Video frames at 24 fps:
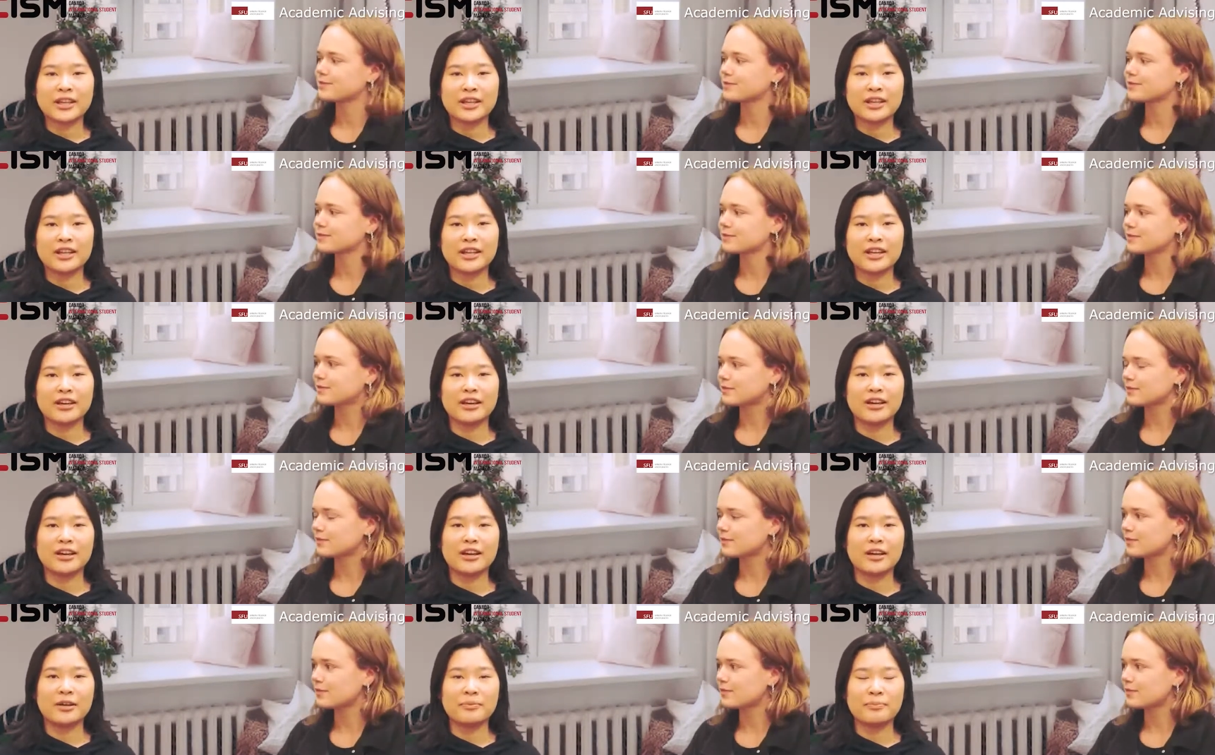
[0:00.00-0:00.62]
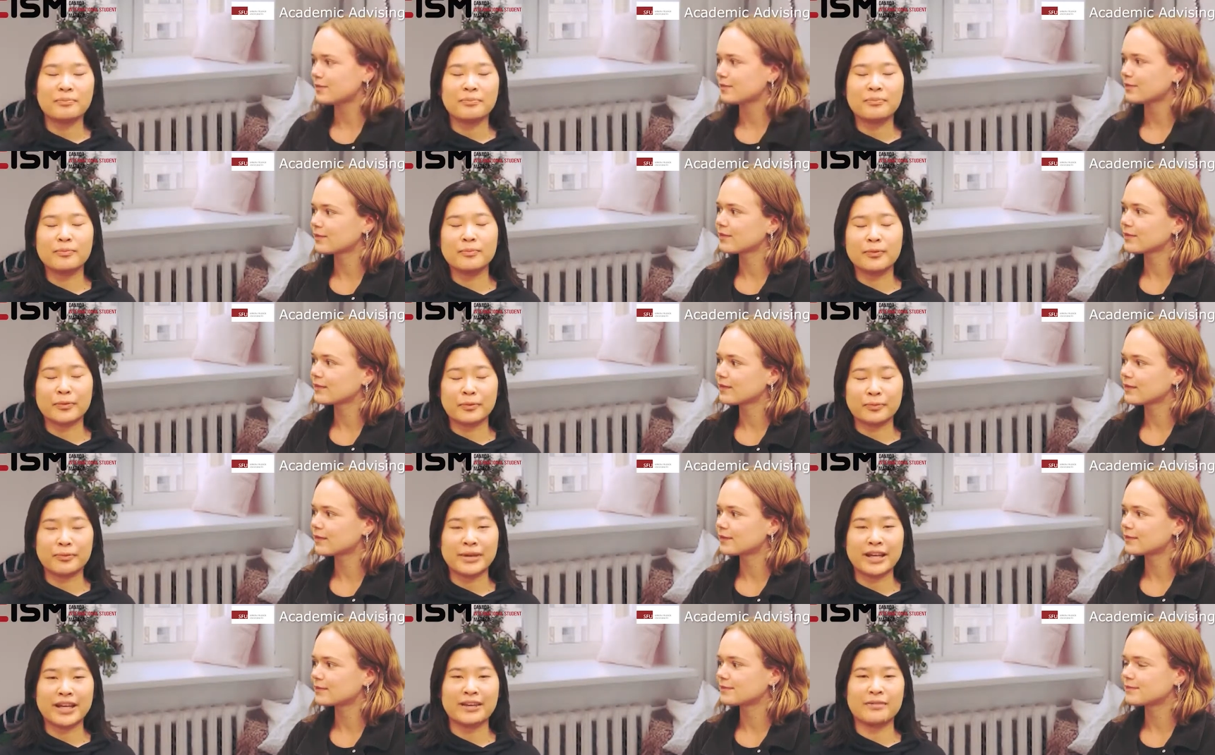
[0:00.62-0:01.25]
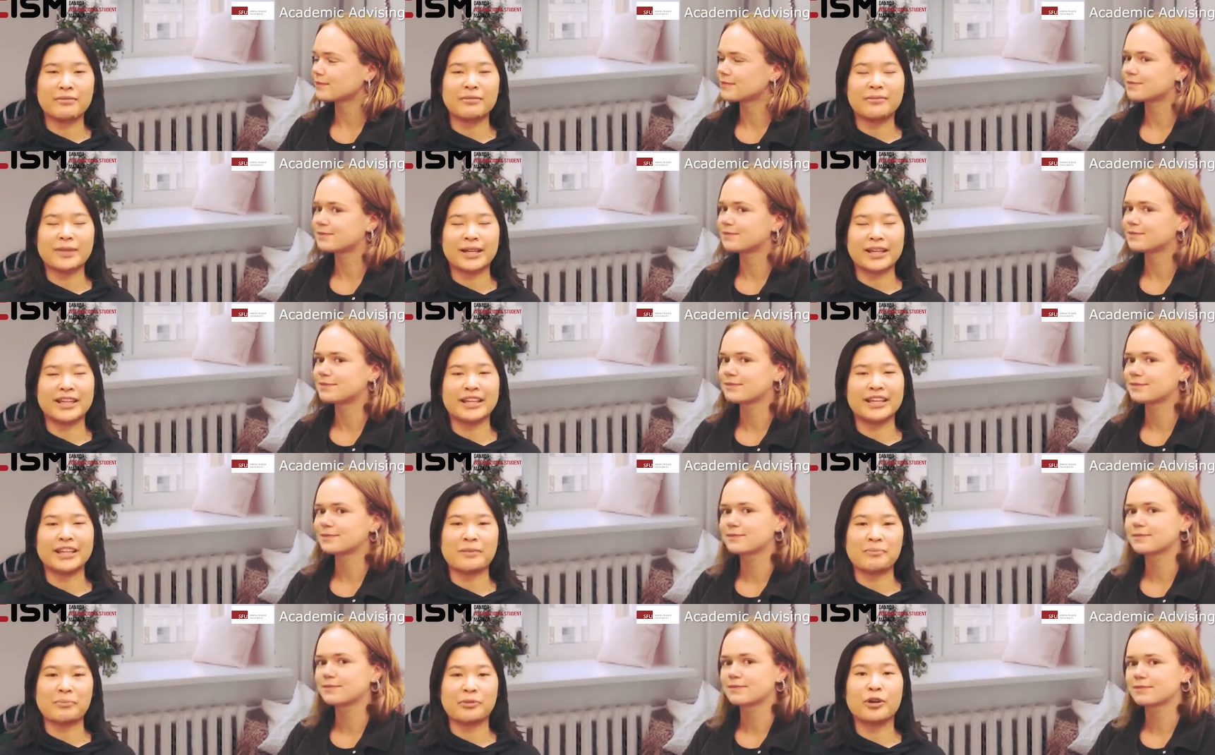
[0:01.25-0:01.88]
Speaker 1: we uh, make
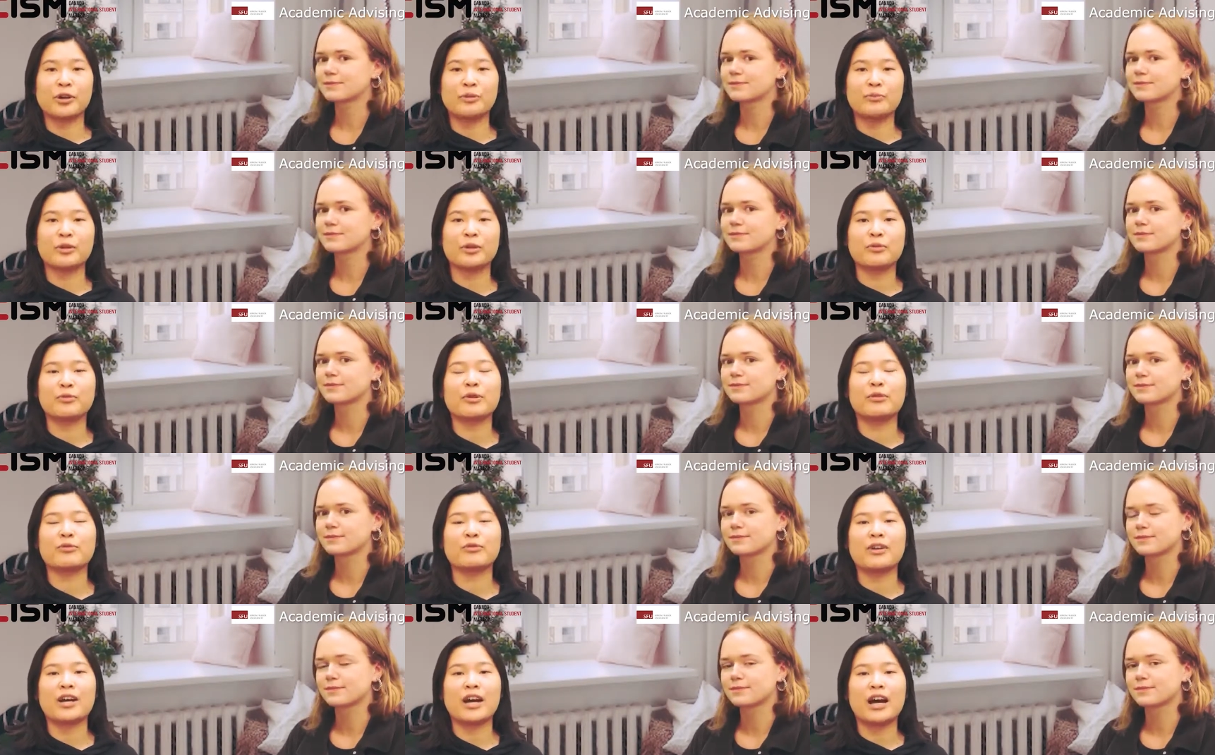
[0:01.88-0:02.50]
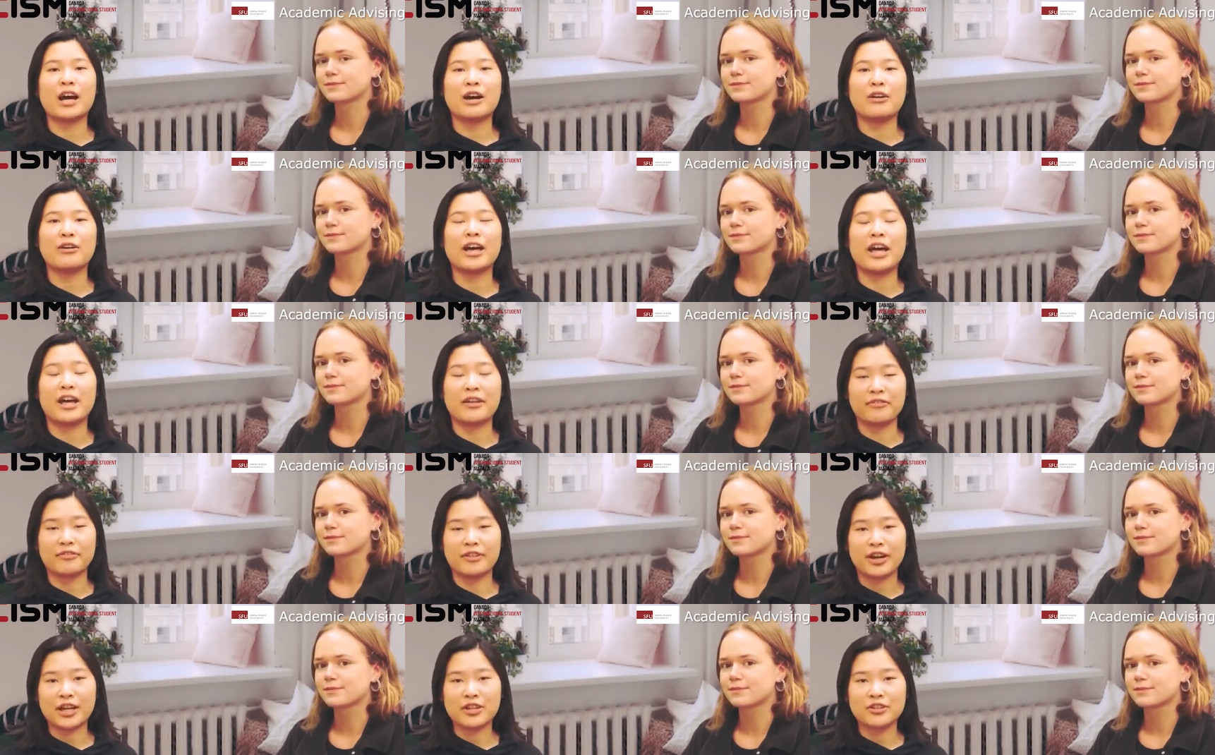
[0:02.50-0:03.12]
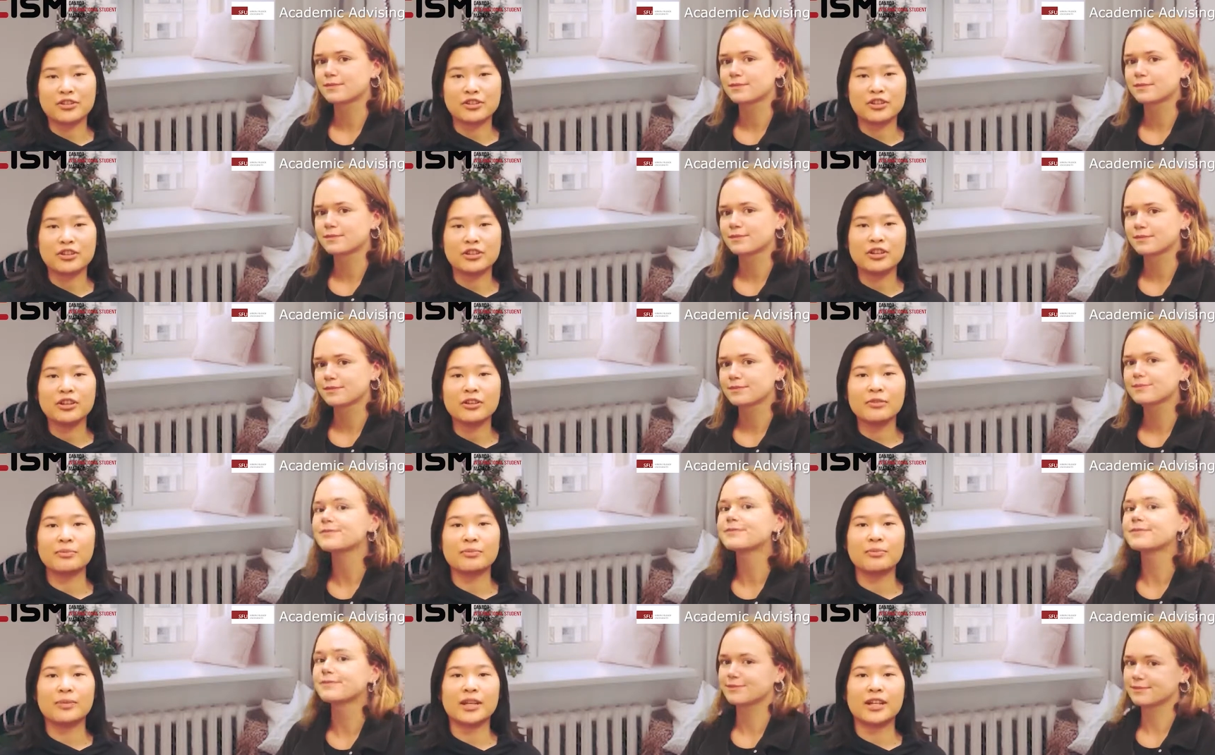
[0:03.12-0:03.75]
an appointment with our advisor,
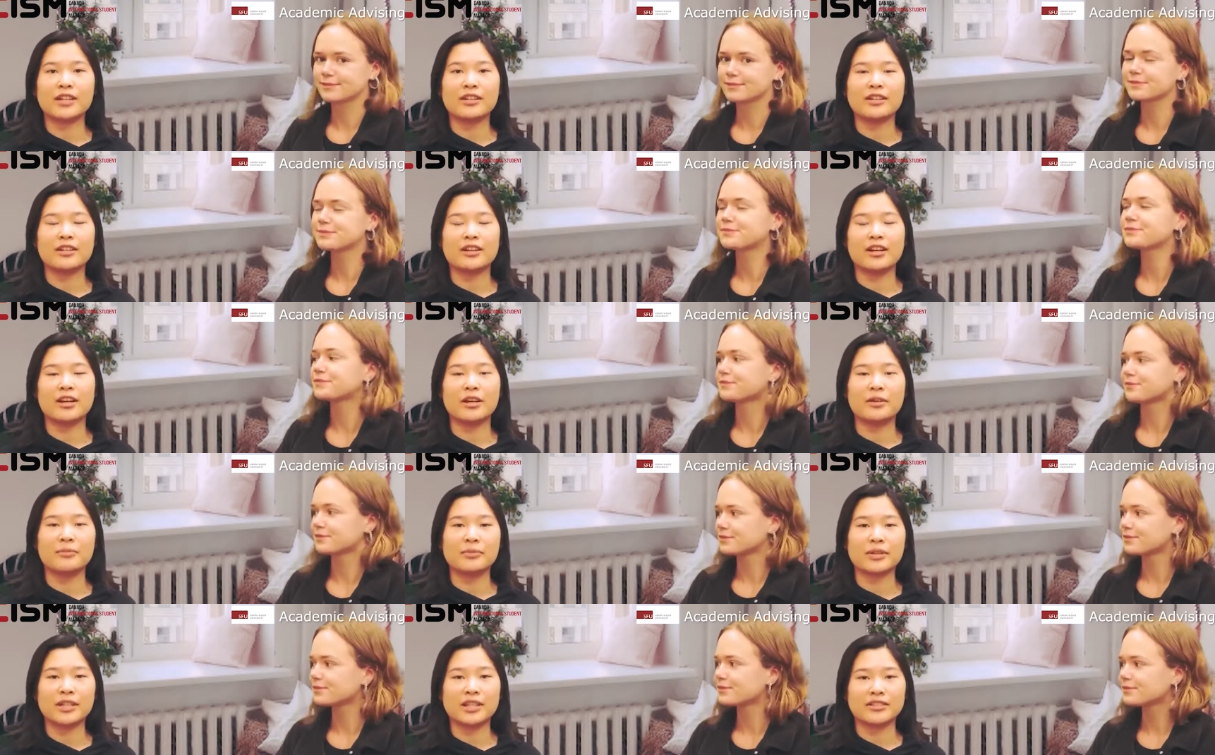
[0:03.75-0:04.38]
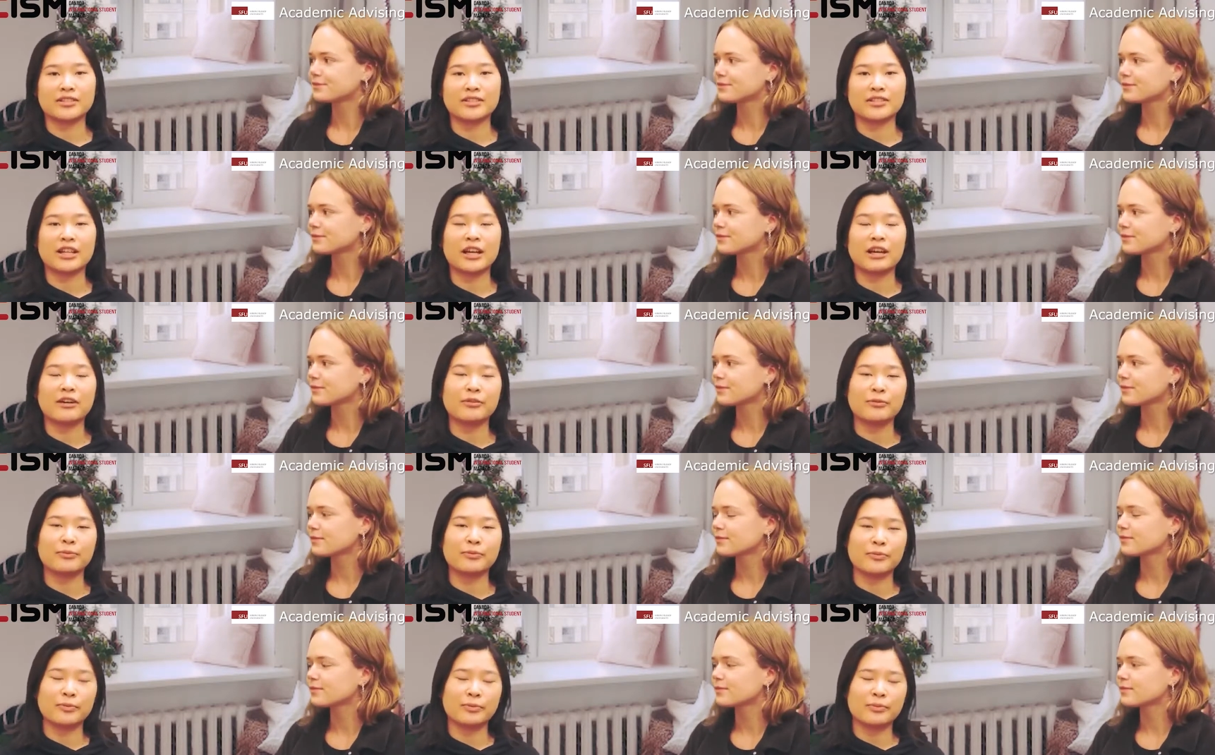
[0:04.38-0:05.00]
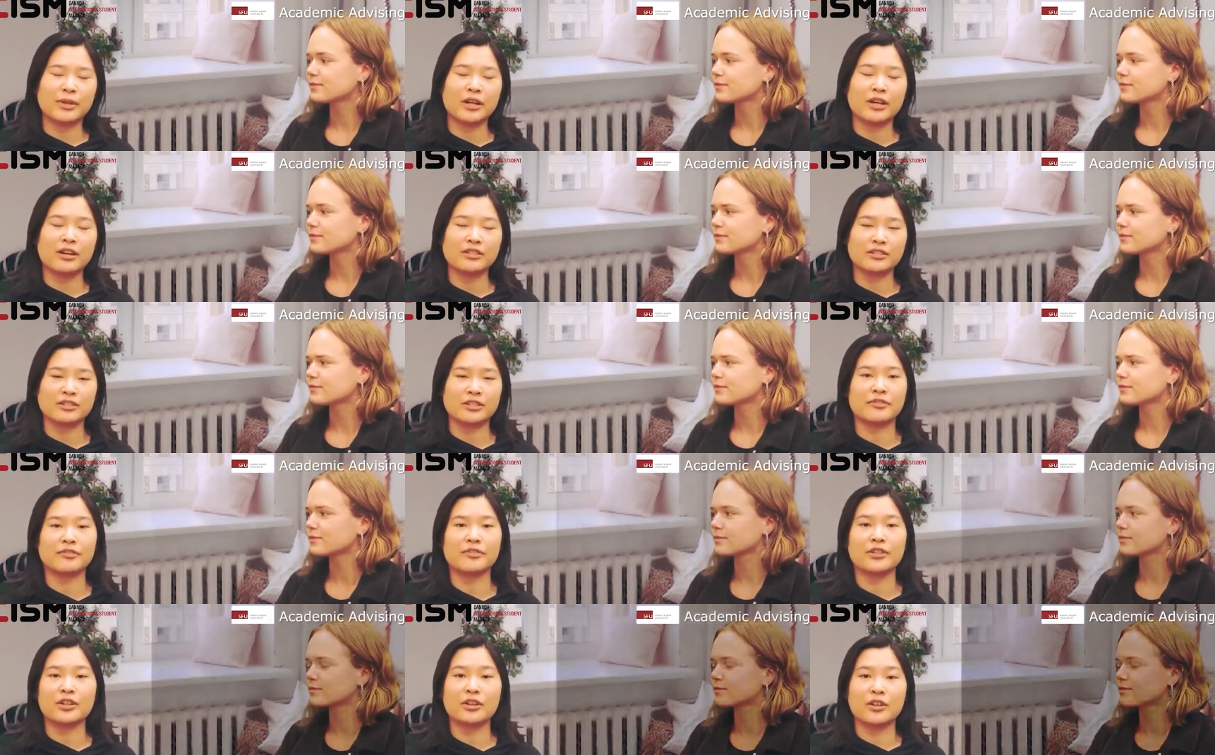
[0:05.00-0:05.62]
but because um, now because
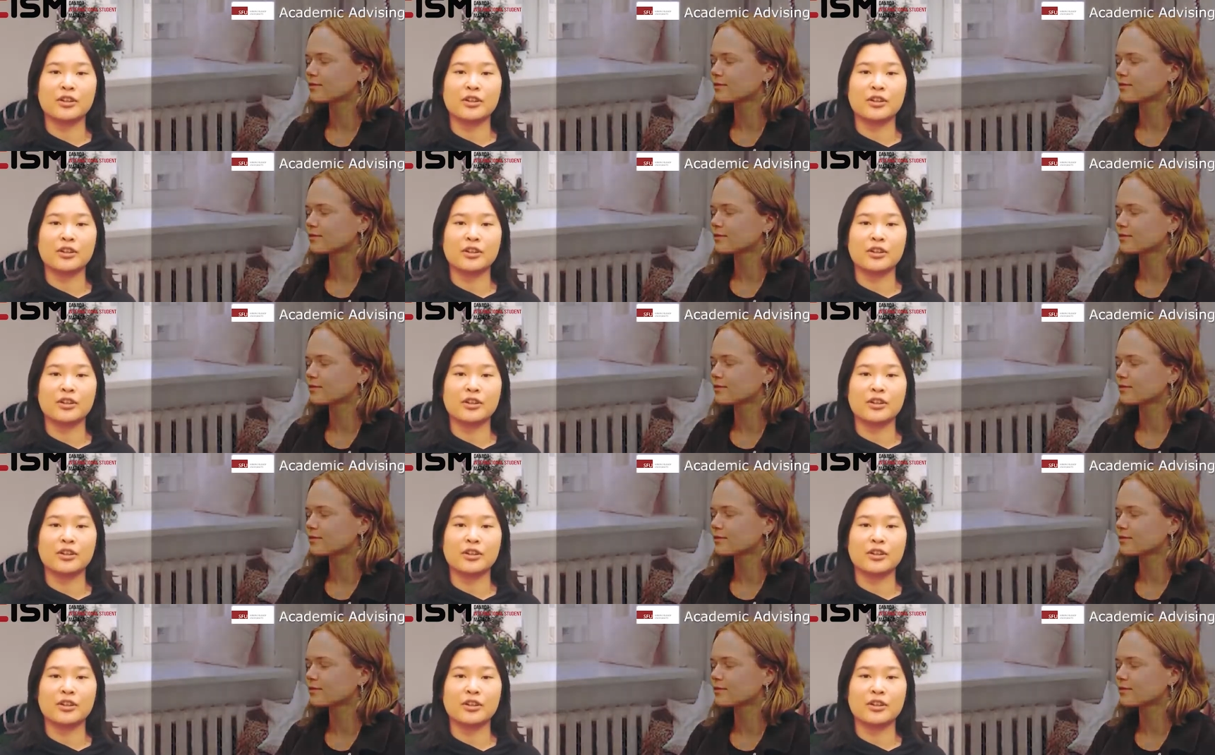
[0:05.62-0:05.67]
of